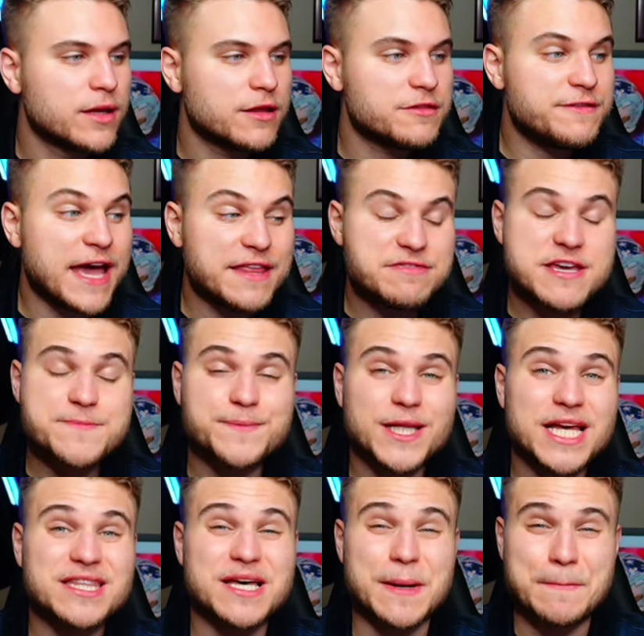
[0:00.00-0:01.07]
Then they
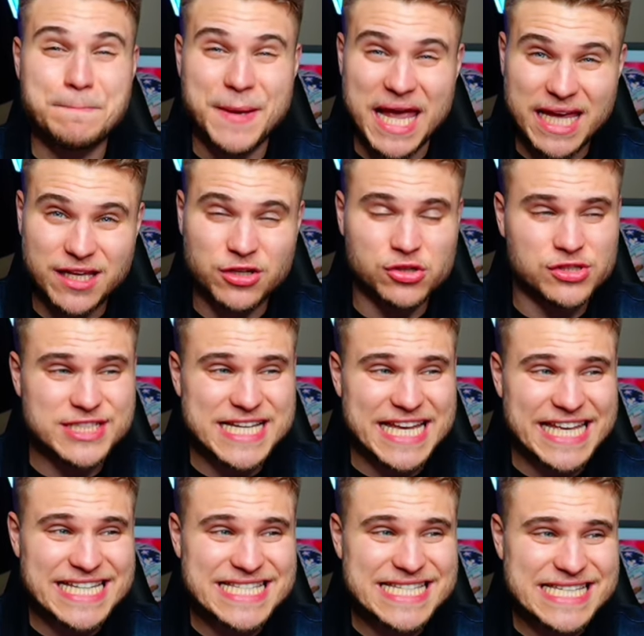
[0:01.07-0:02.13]
play the Bengals
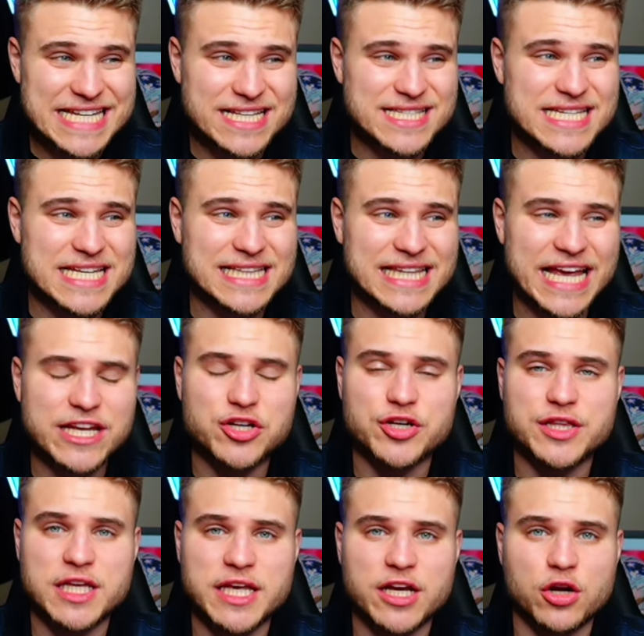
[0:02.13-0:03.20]
in Cincy later
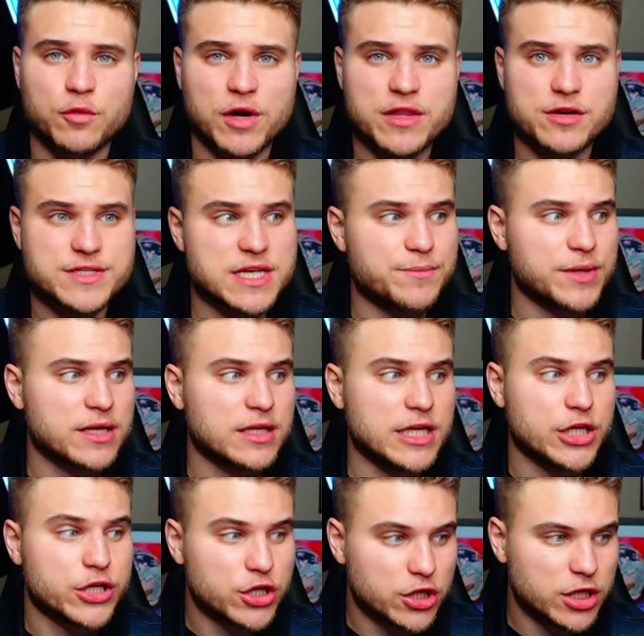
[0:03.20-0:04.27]
in the year where they're typically
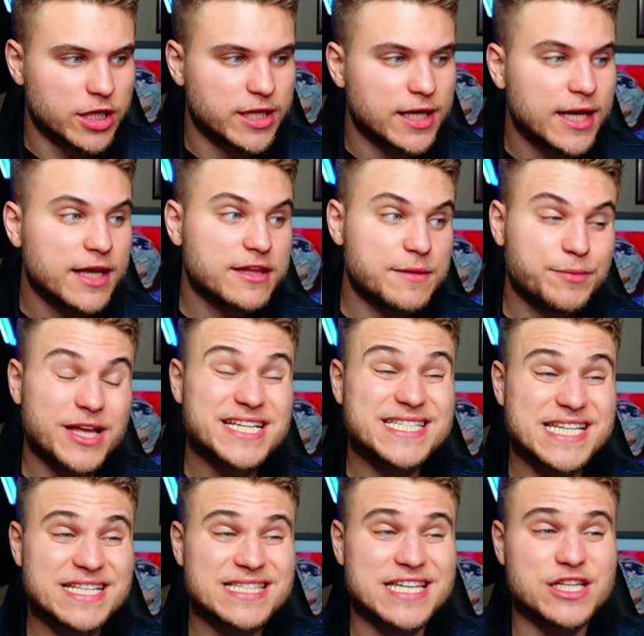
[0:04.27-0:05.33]
good. They play
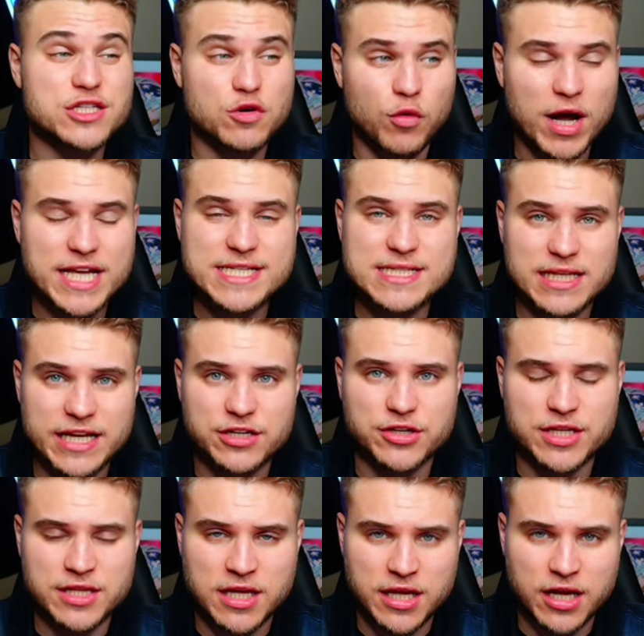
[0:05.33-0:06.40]
Cincy twice later
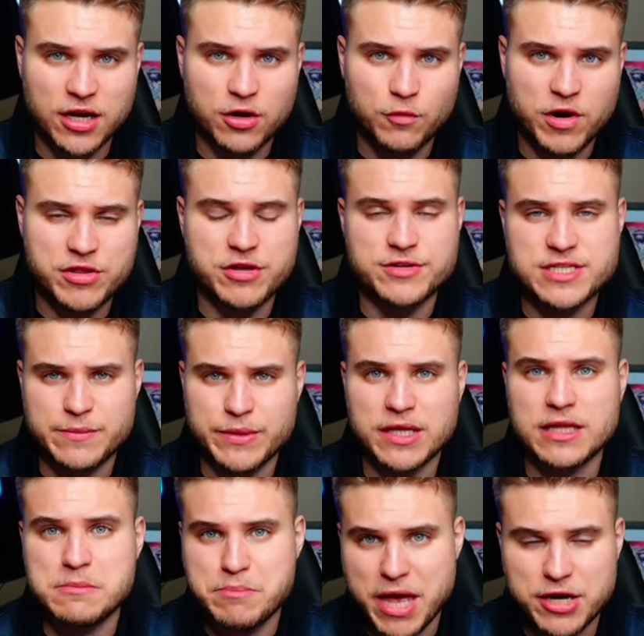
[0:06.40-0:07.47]
in the year where they're
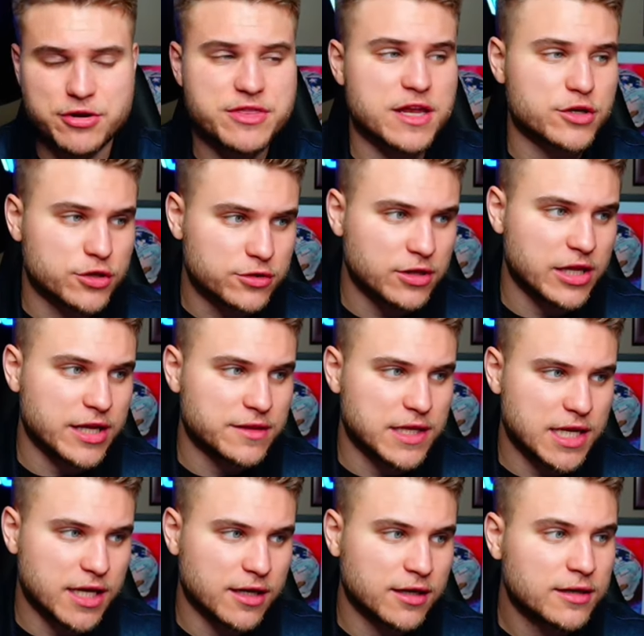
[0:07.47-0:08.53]
typically better than early in the
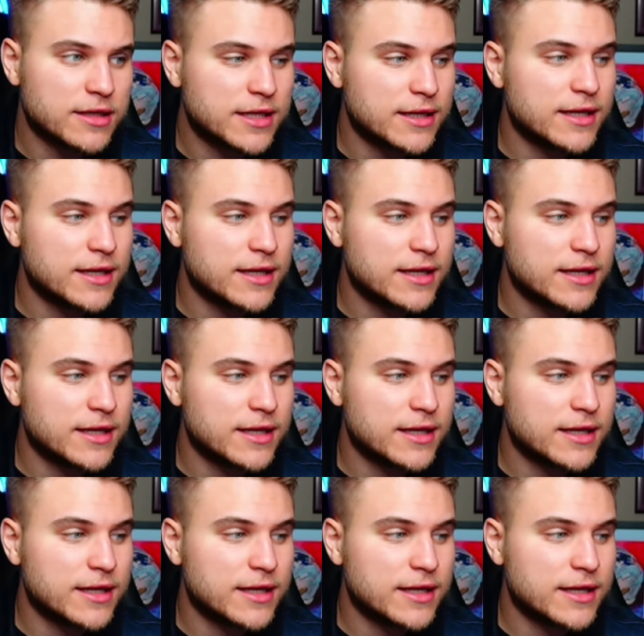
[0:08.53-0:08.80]
year.